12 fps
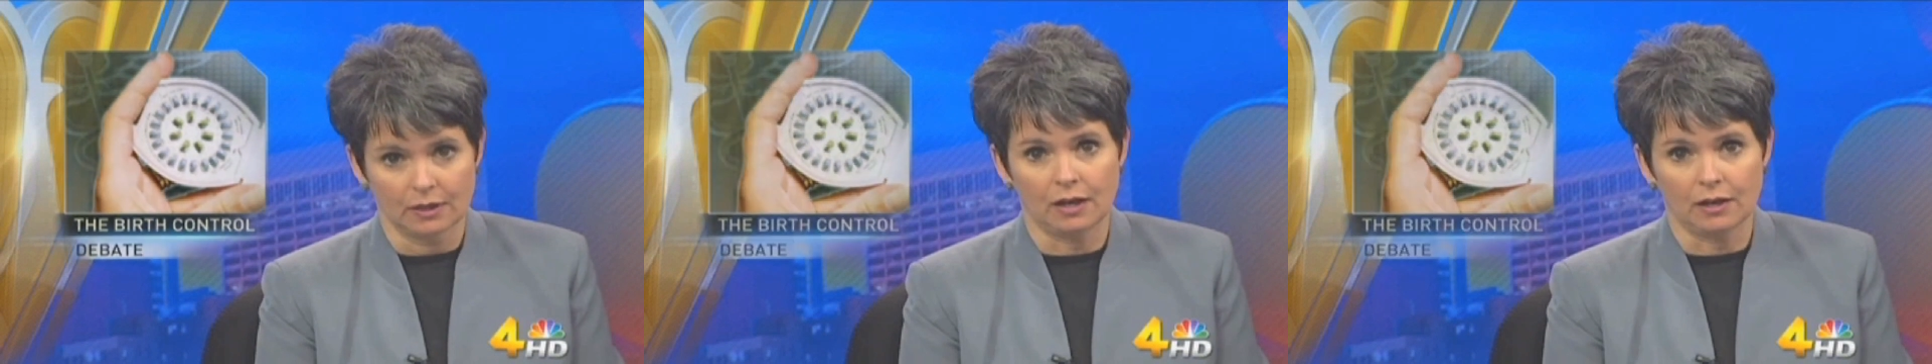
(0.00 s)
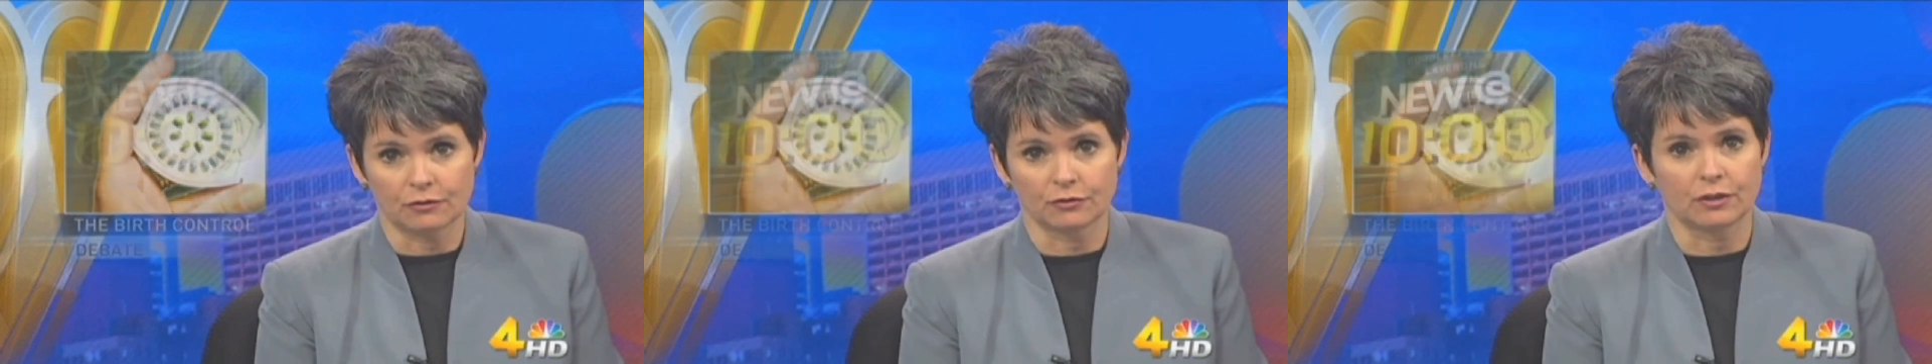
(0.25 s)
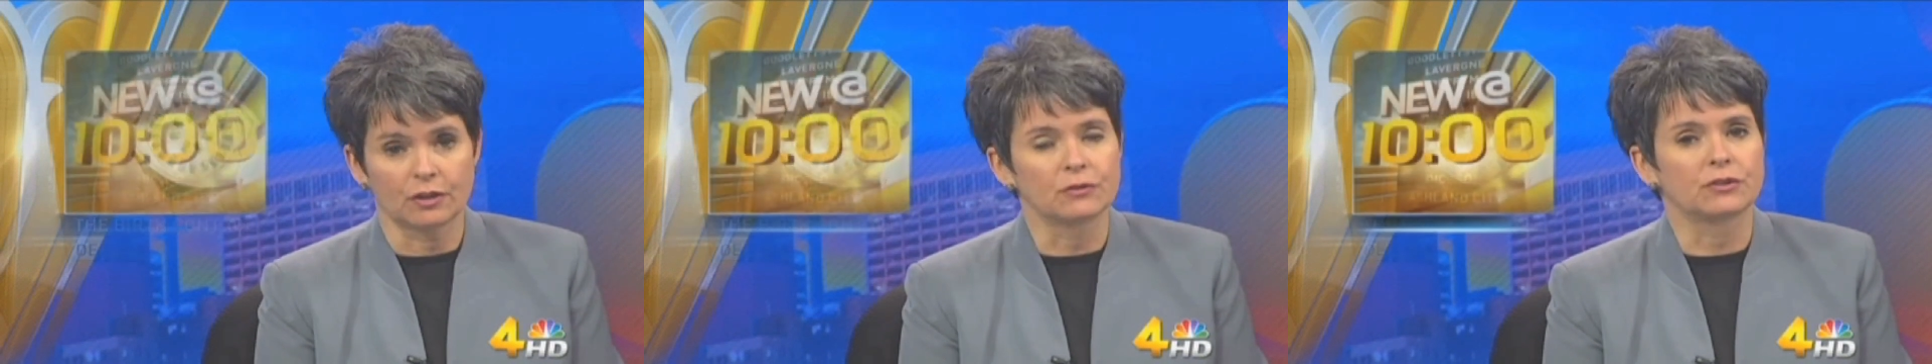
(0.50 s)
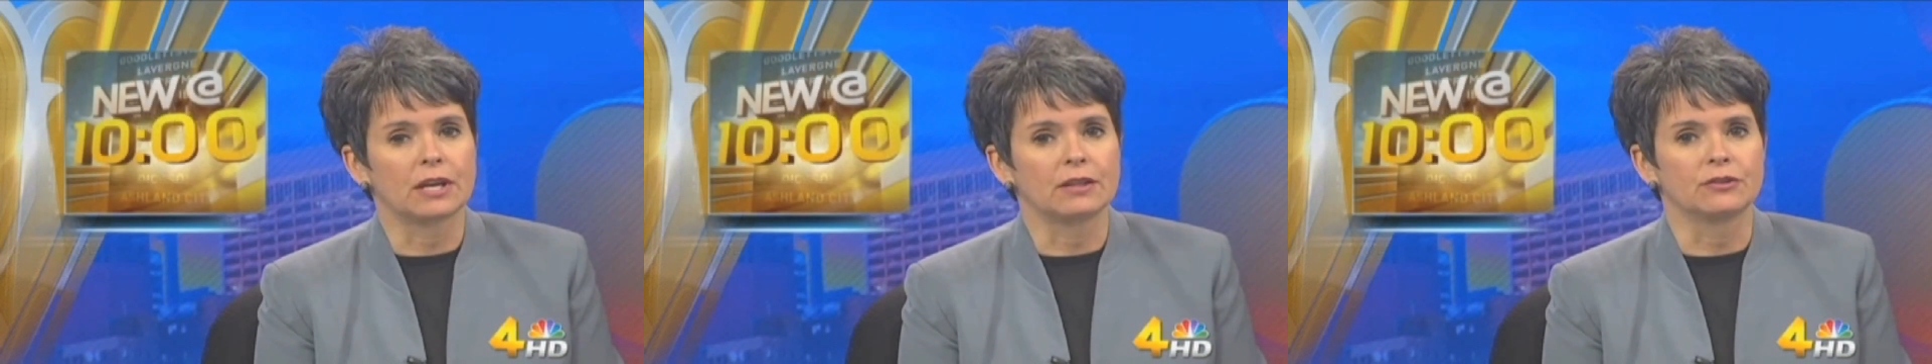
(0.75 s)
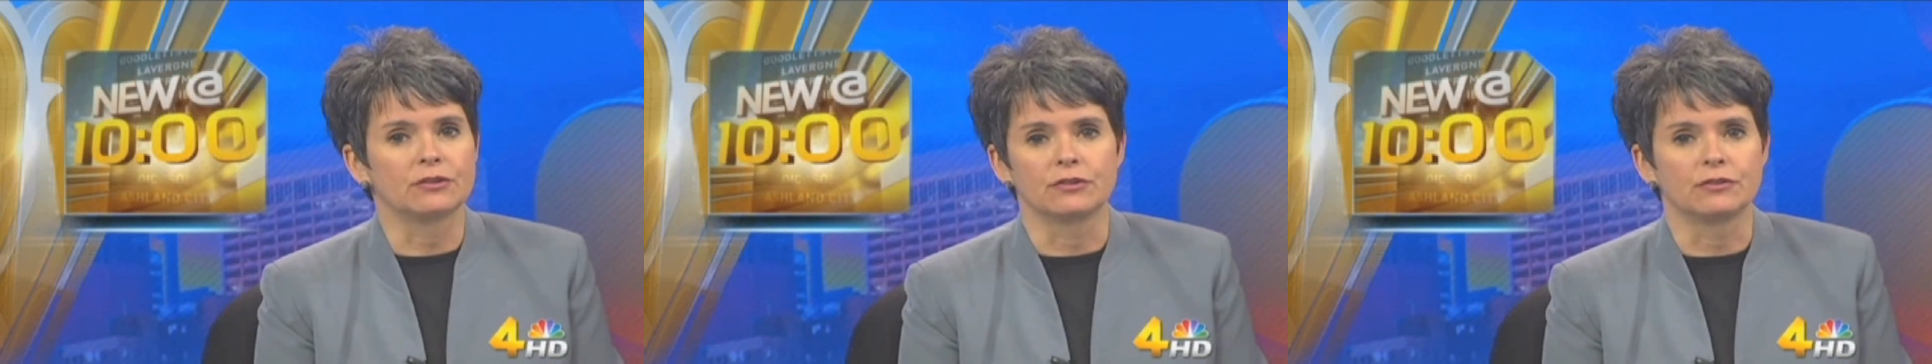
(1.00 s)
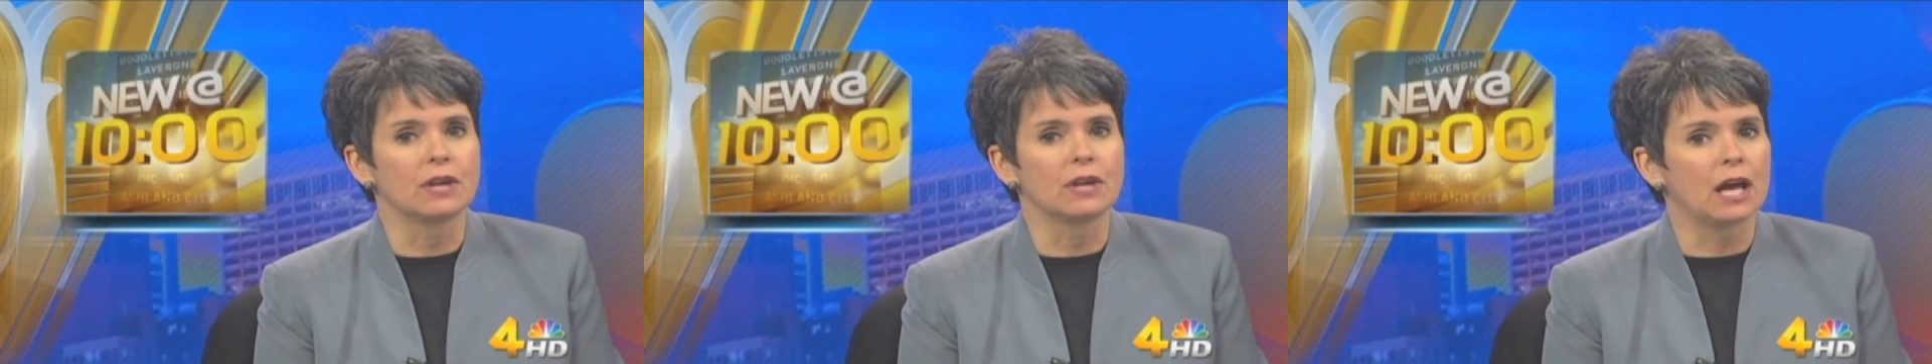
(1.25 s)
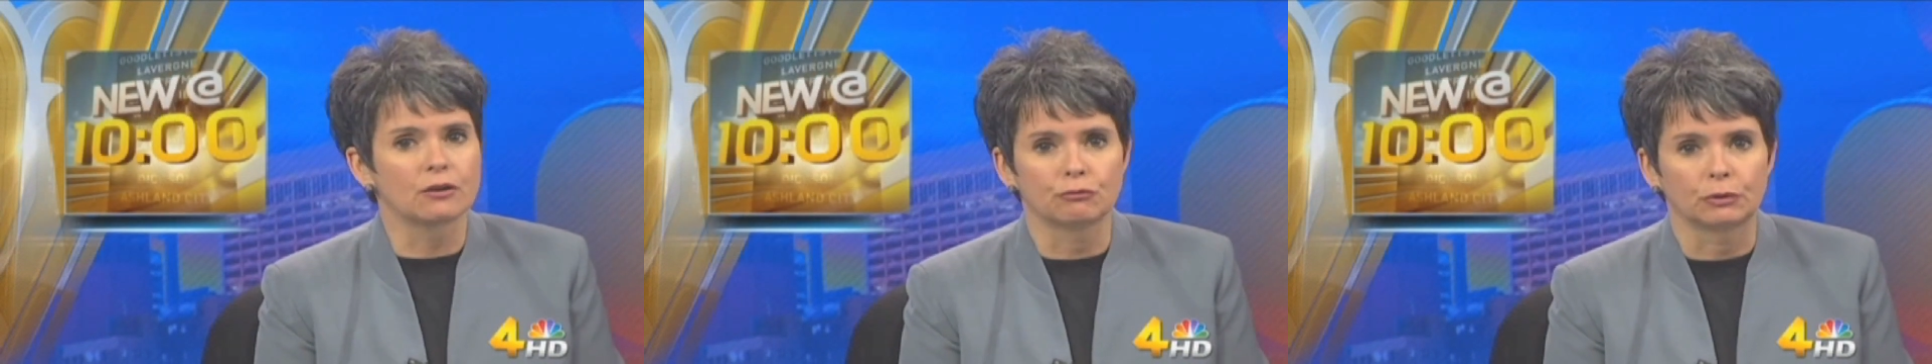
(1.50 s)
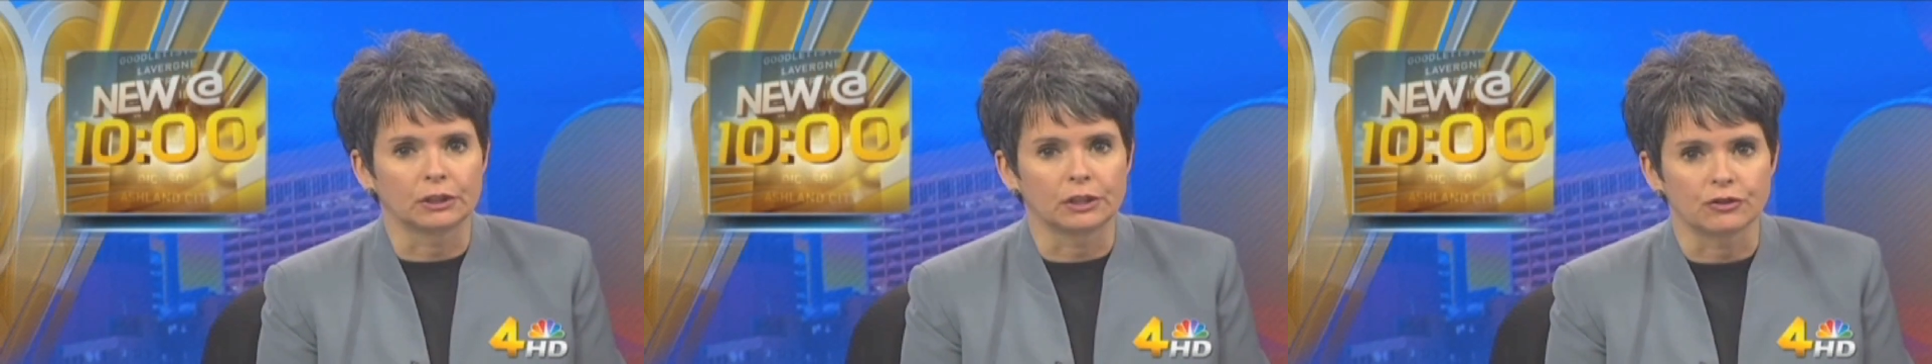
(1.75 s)
Others, though, say this is not a
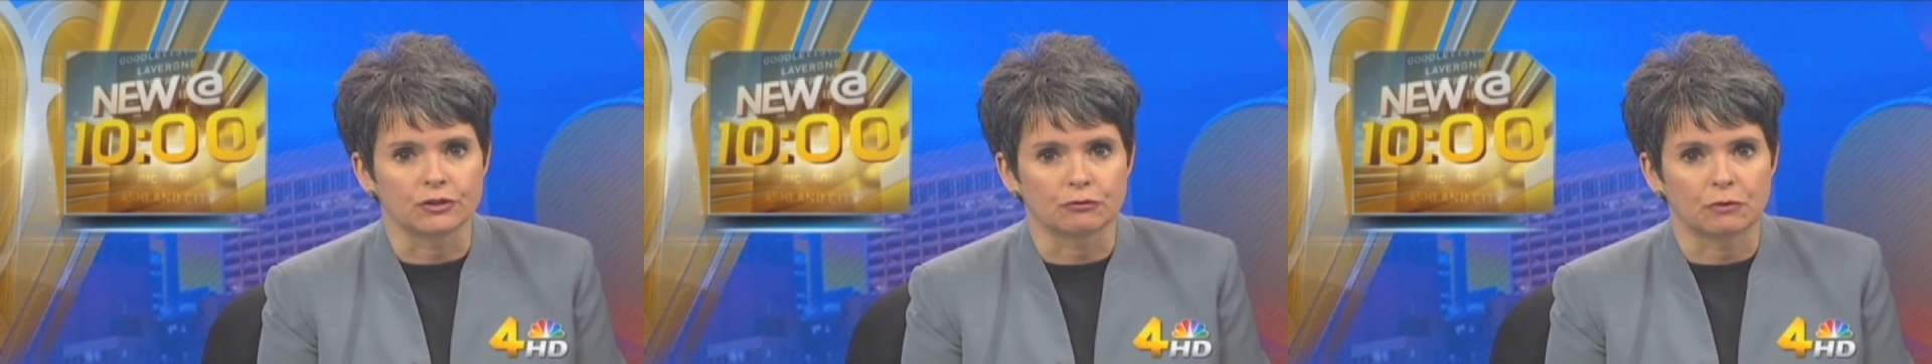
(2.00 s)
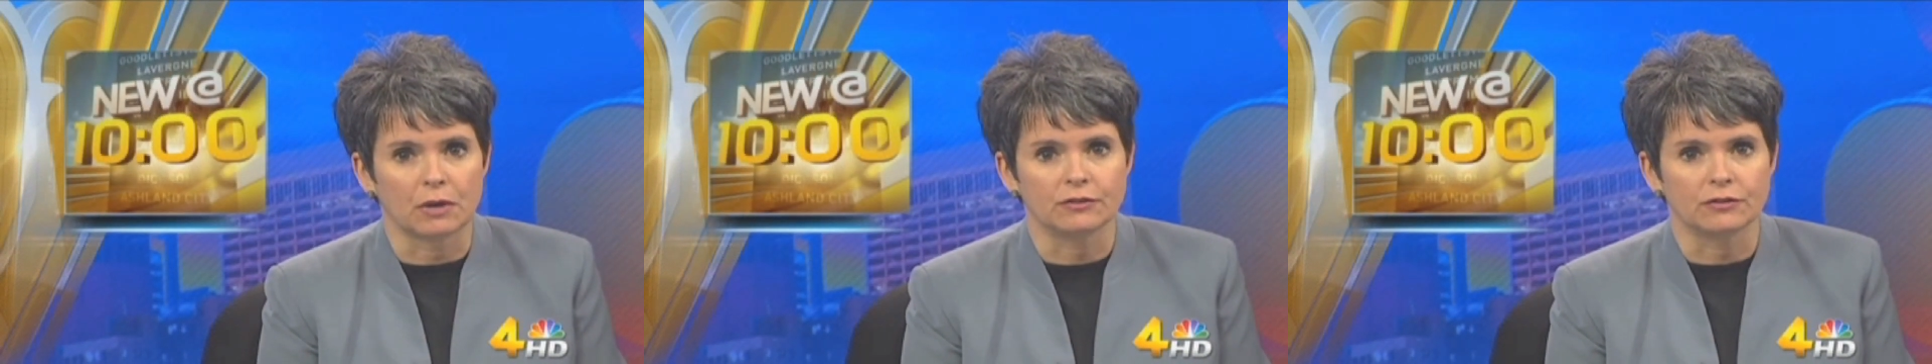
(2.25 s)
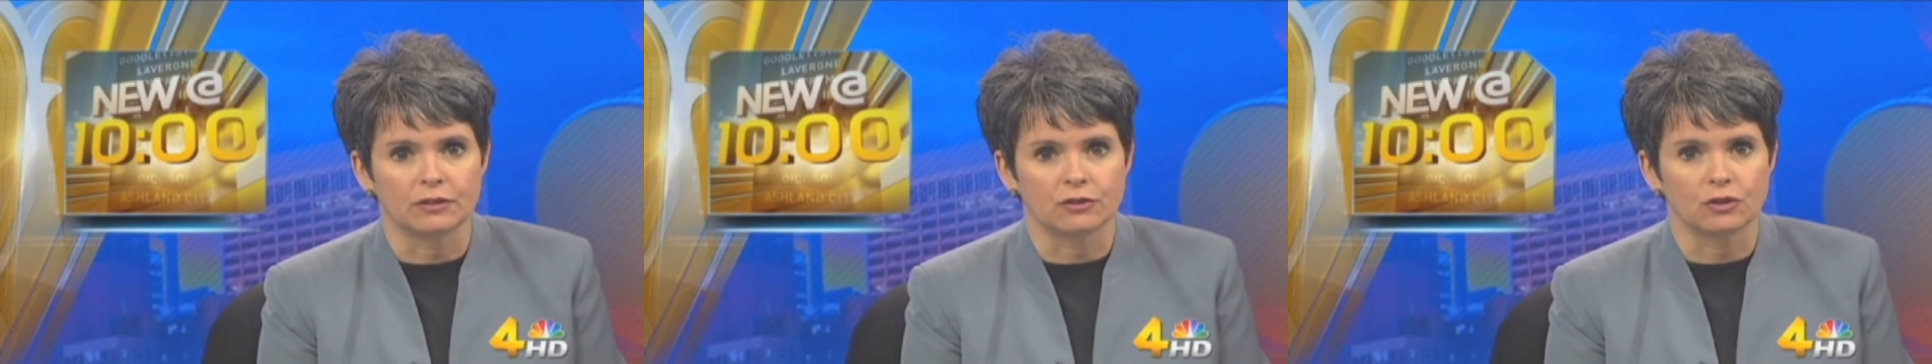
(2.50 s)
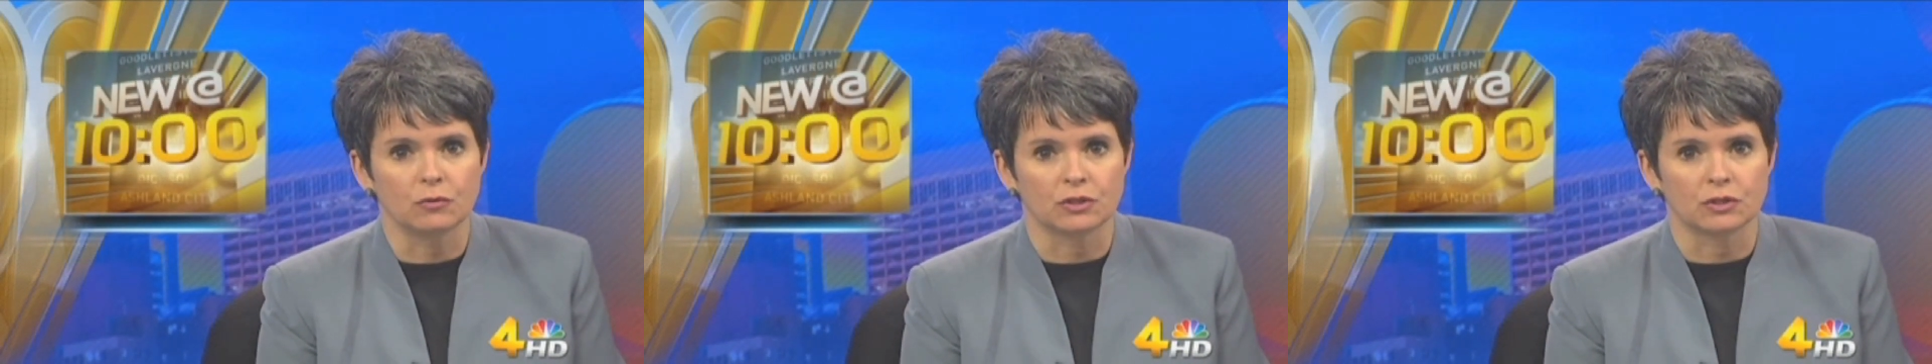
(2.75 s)
religious rights issue.